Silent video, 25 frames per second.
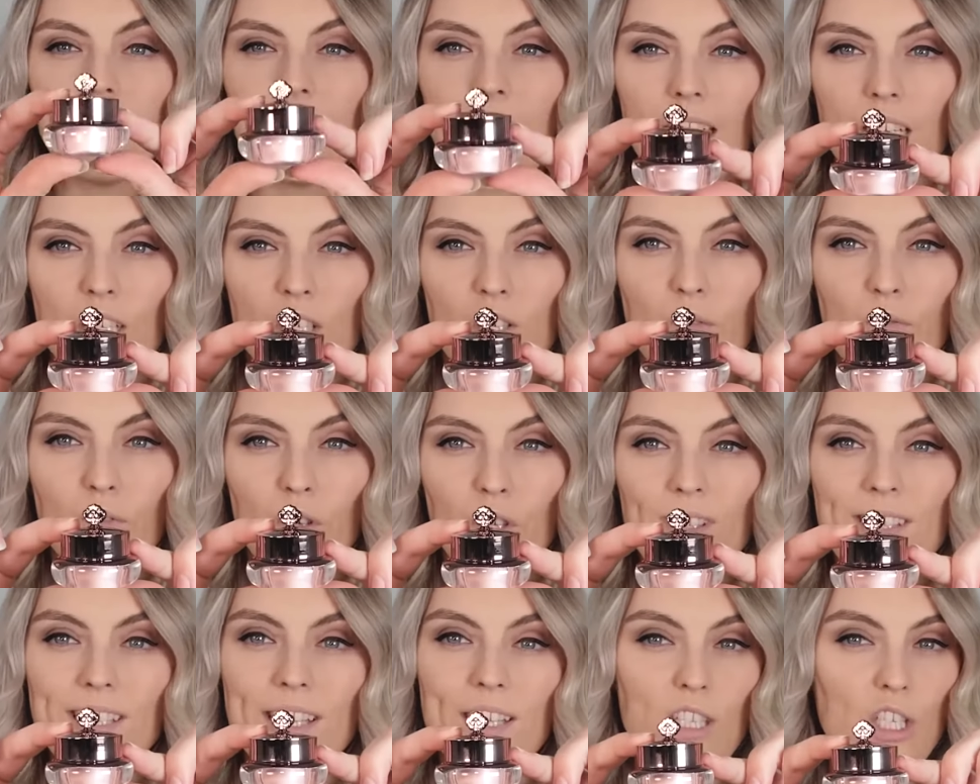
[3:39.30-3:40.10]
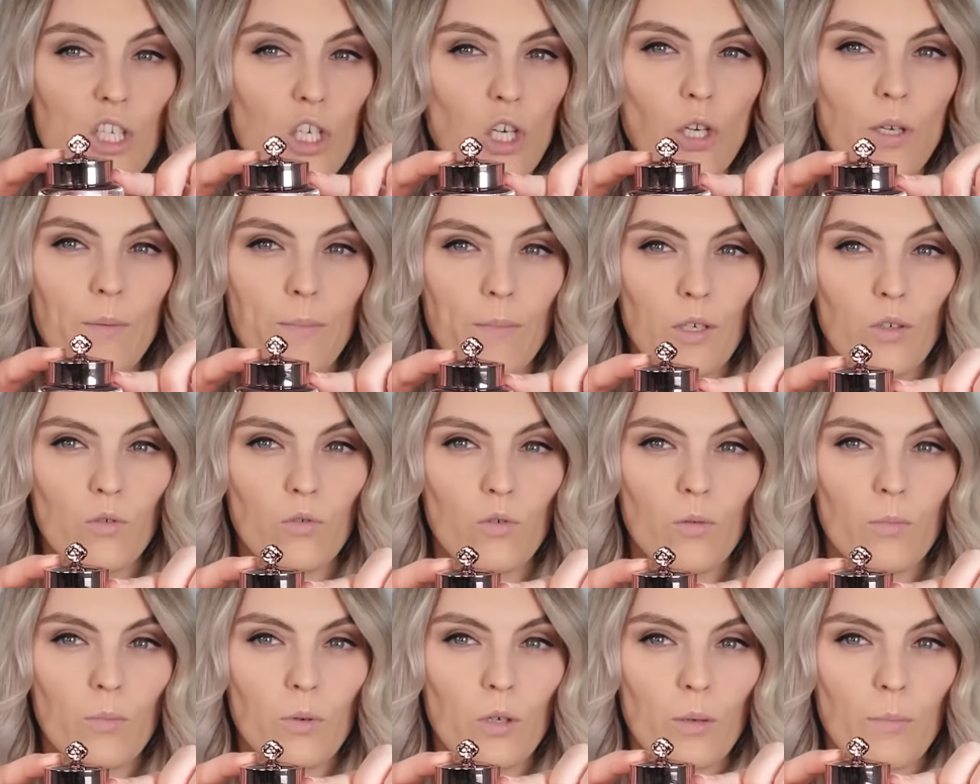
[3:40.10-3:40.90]
Each of your Sistaco
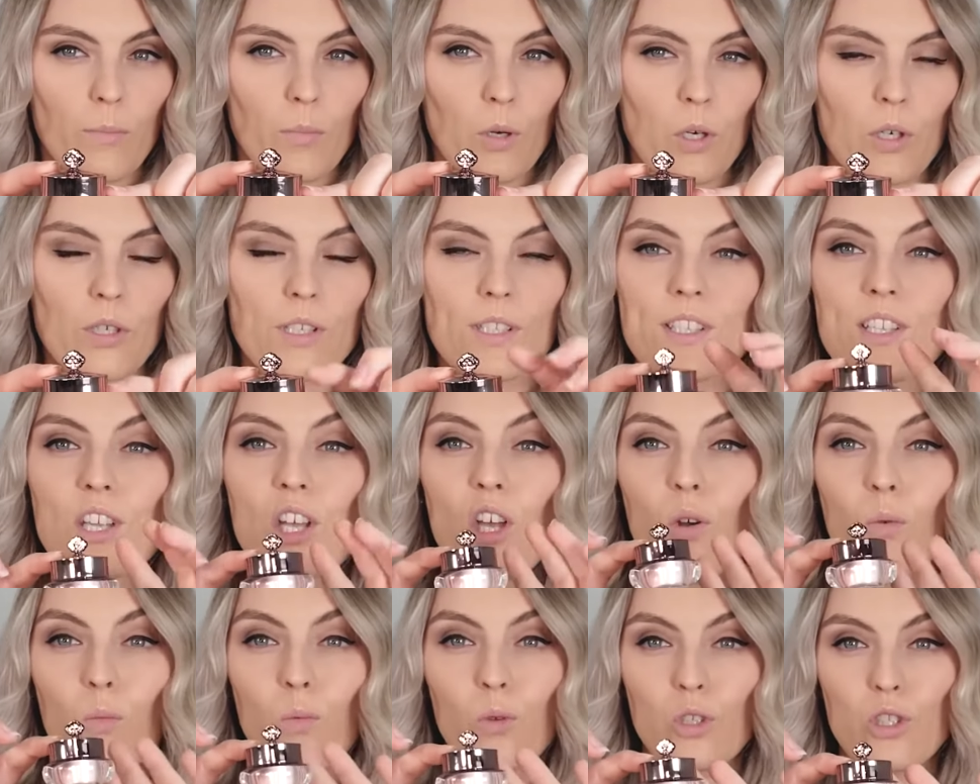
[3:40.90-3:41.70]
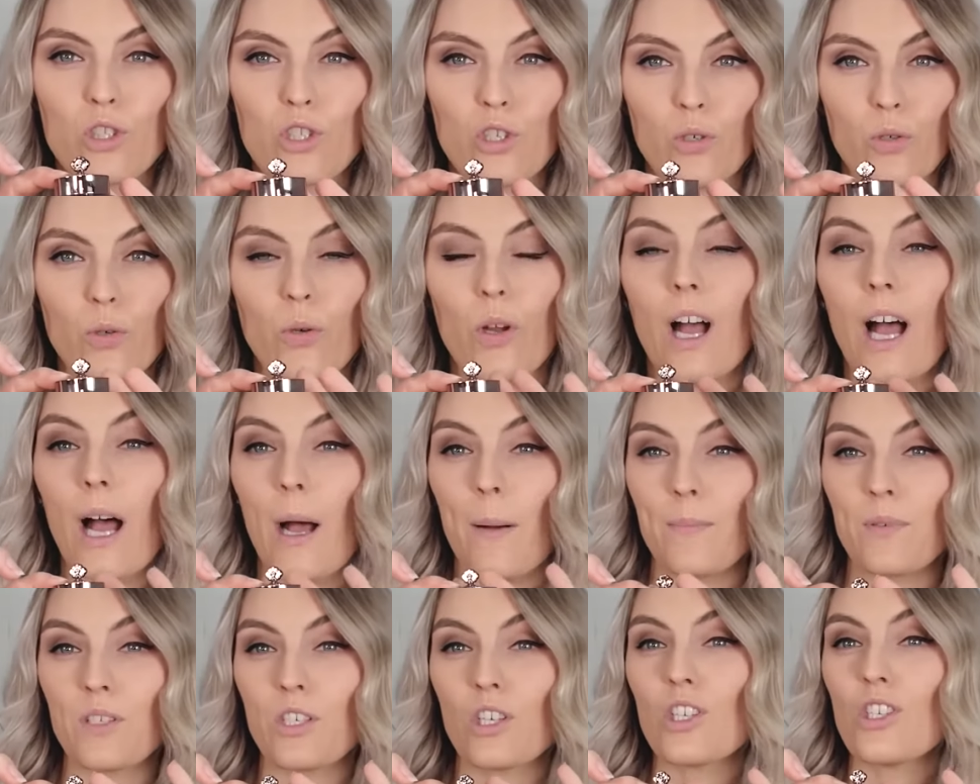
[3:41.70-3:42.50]
Mineral Bond pots will do
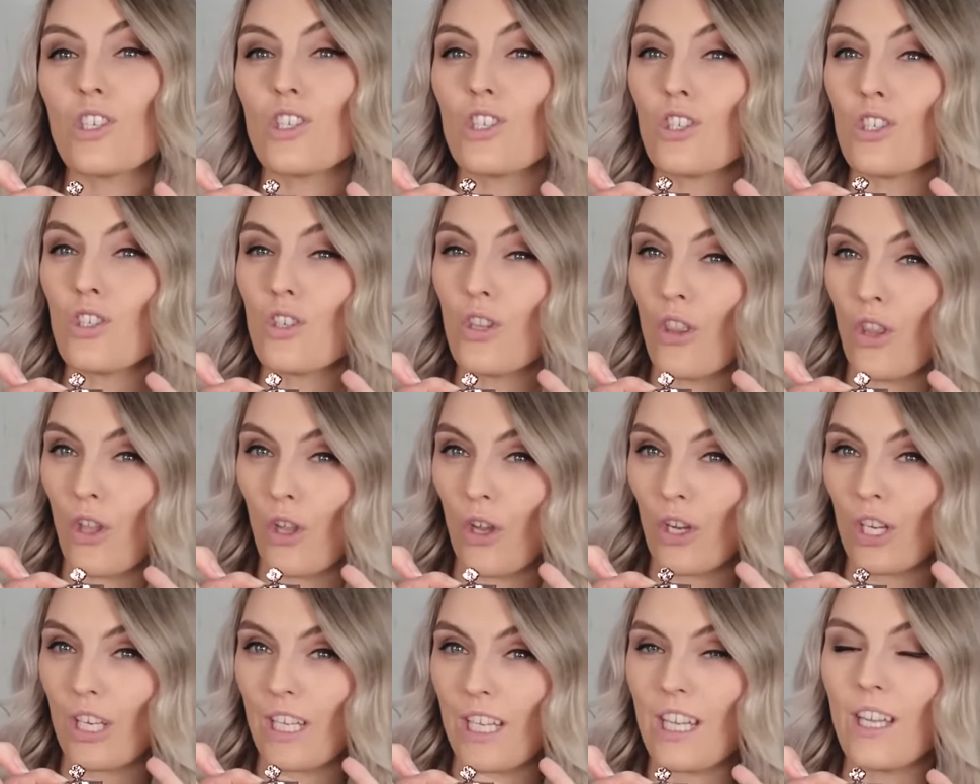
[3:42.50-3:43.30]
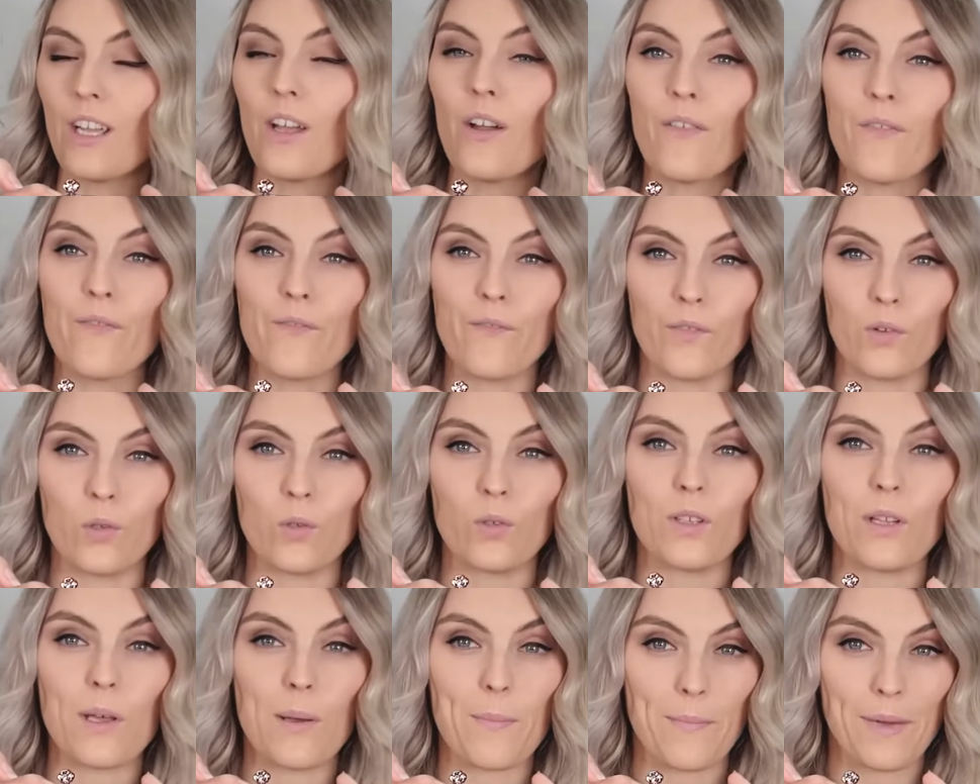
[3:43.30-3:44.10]
up to 30
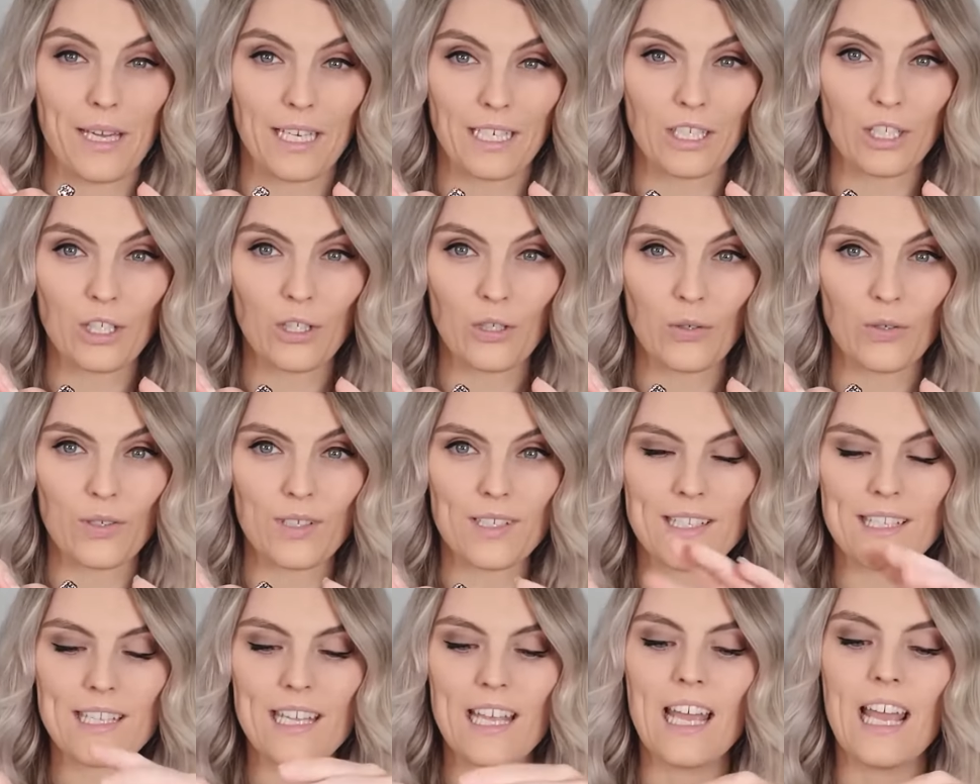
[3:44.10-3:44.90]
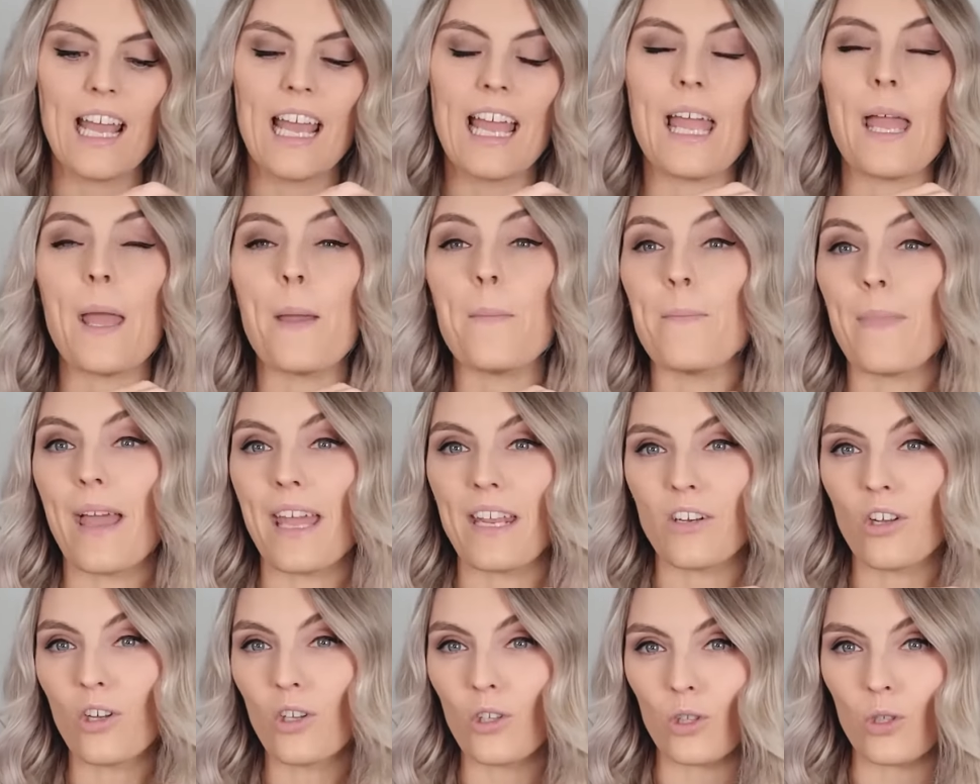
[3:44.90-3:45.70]
full manicures. It may
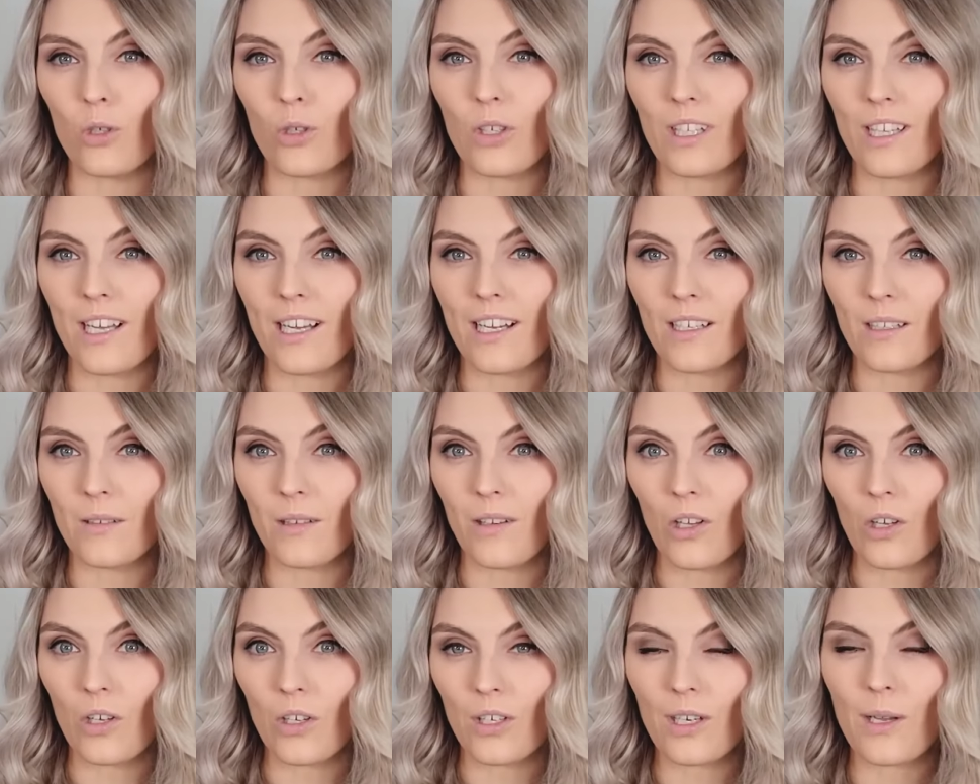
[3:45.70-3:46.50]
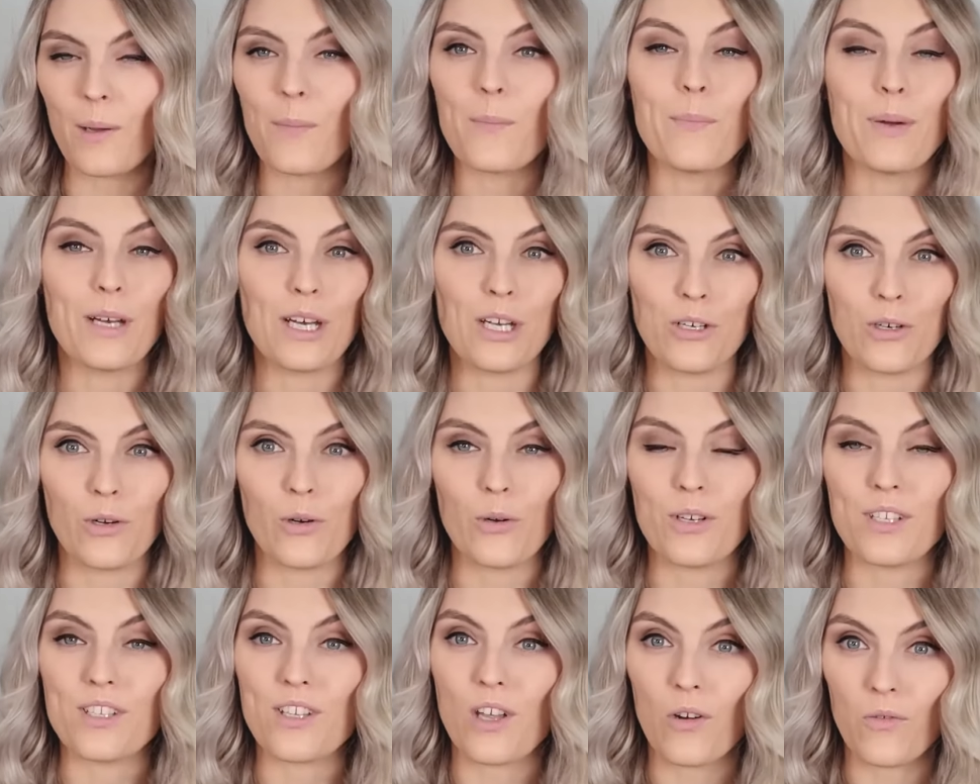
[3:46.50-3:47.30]
not look like a lot, but it
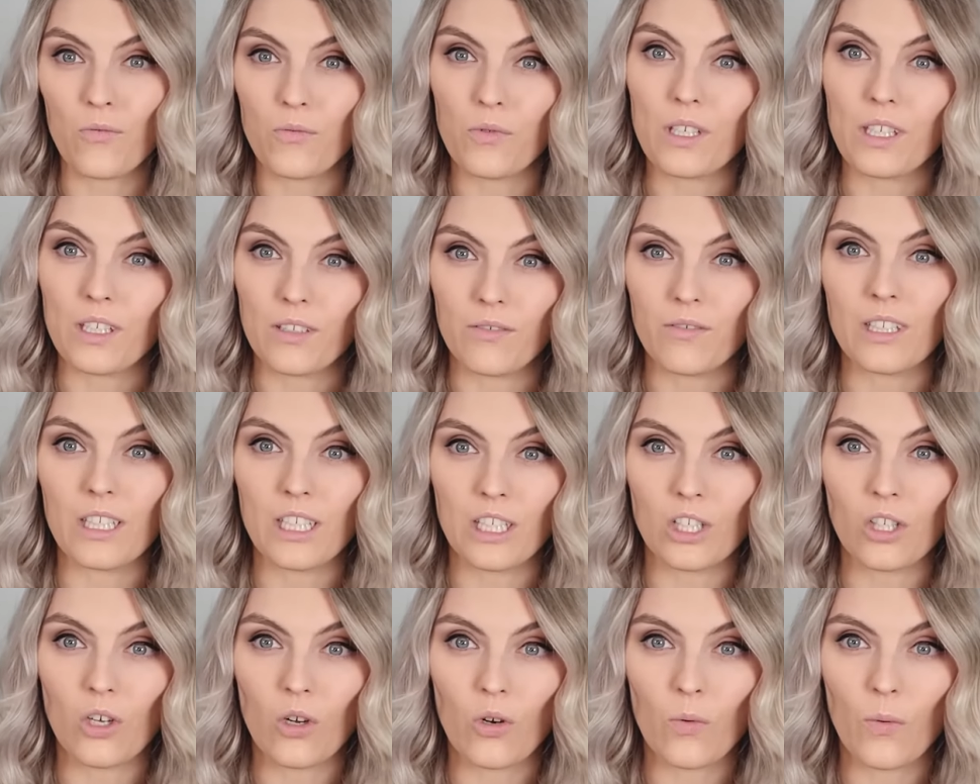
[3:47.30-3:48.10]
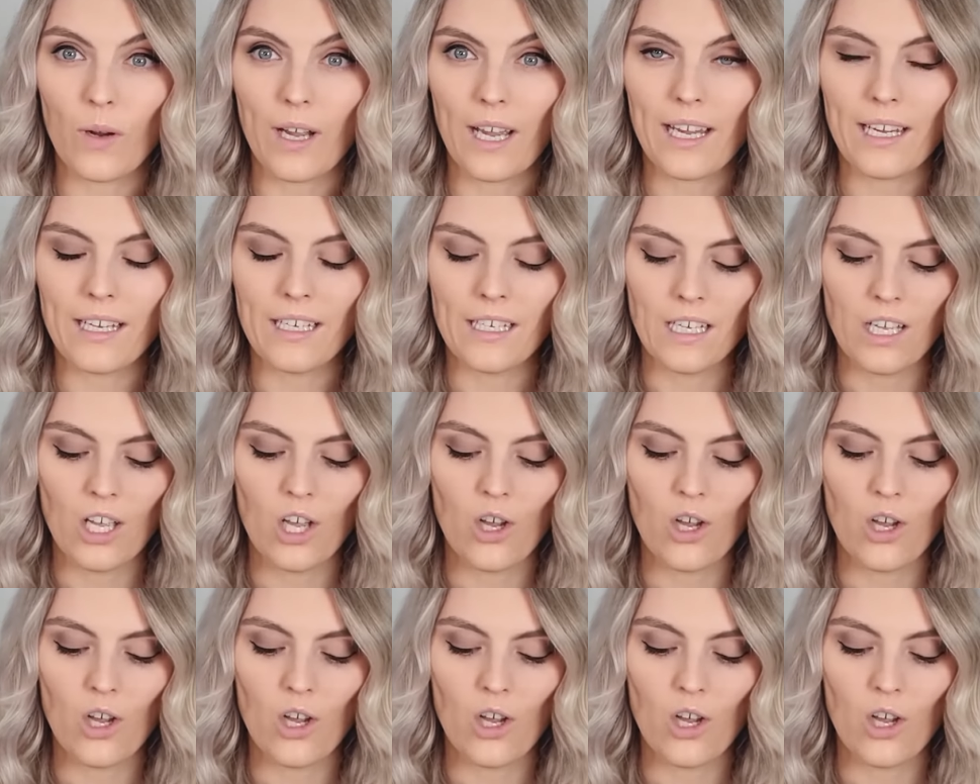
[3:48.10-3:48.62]
goes a really, really long way.